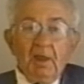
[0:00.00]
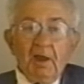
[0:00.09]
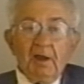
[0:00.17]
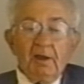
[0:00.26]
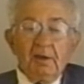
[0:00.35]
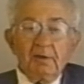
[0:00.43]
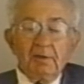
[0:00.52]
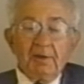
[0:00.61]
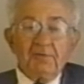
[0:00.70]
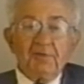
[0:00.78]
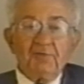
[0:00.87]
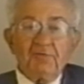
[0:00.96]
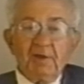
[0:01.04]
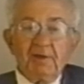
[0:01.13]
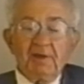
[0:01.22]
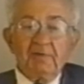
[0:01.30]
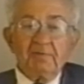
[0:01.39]
Uh, as I
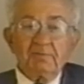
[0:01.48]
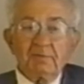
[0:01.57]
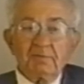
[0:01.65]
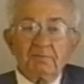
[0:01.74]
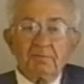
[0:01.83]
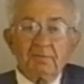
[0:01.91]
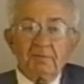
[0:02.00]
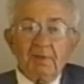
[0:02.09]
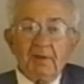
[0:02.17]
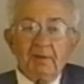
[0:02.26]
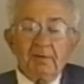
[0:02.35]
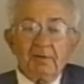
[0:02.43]
said, I, I,